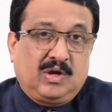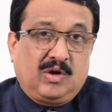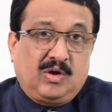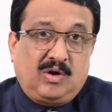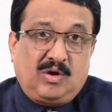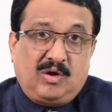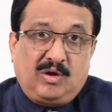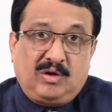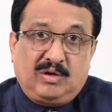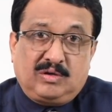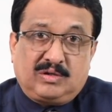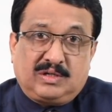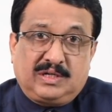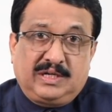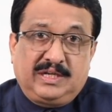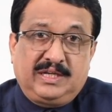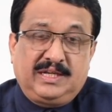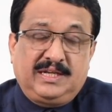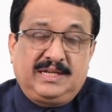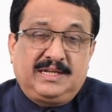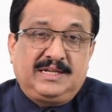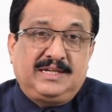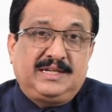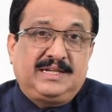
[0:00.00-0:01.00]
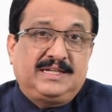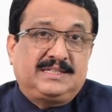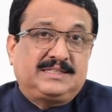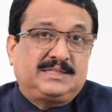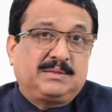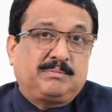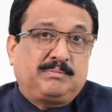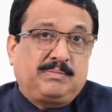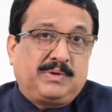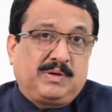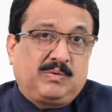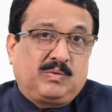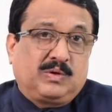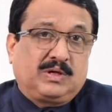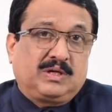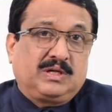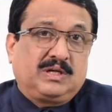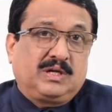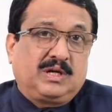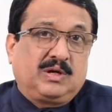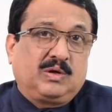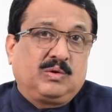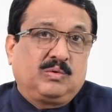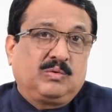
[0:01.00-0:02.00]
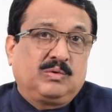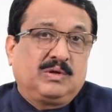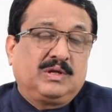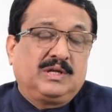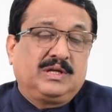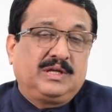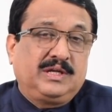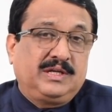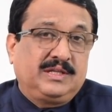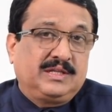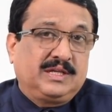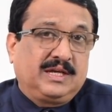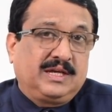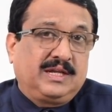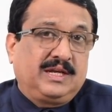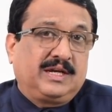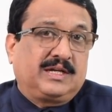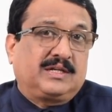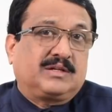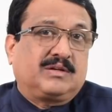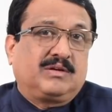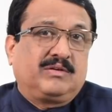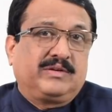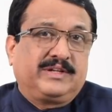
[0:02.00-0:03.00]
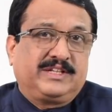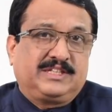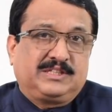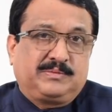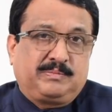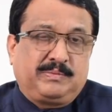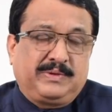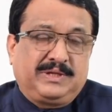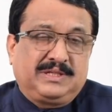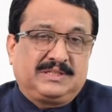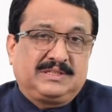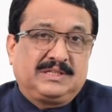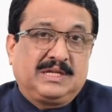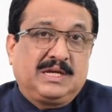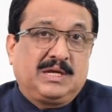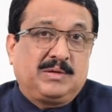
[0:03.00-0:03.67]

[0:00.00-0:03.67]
Already it's a power now in the electronic space.